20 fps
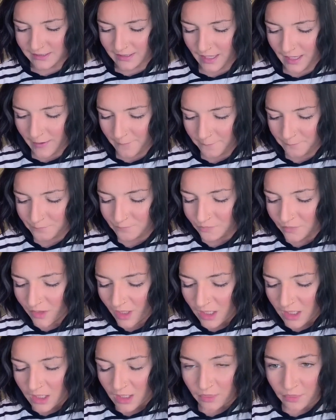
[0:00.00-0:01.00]
them
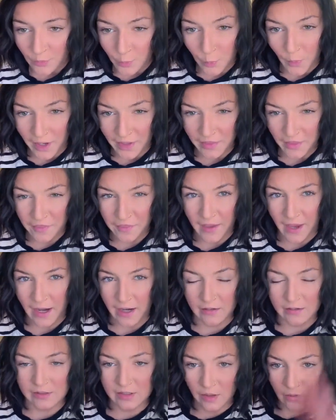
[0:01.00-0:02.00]
the way that the
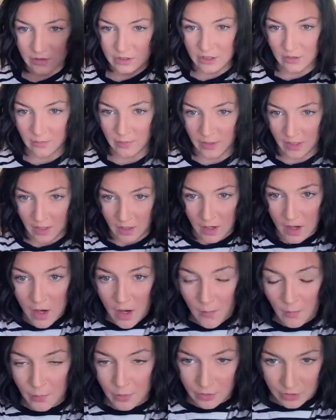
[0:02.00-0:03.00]
hair is going to be
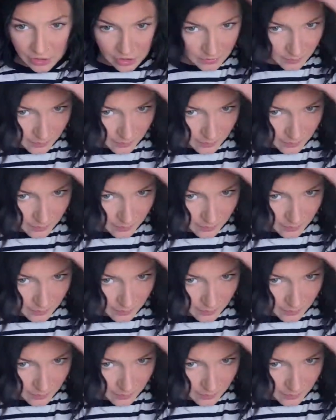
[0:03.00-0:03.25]
pushed